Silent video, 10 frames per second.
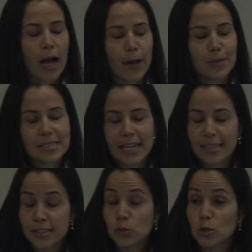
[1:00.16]
I must
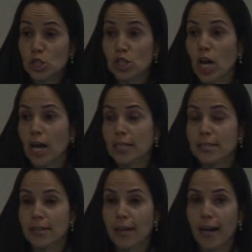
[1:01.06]
say this was
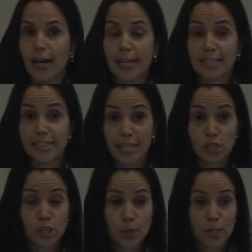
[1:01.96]
not an
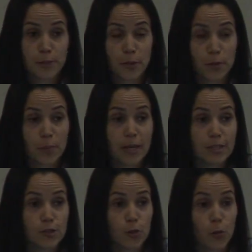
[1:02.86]
intentional
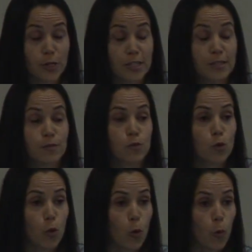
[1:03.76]
experiment, so we
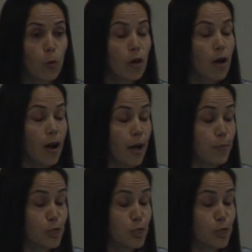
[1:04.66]
didn't go uh,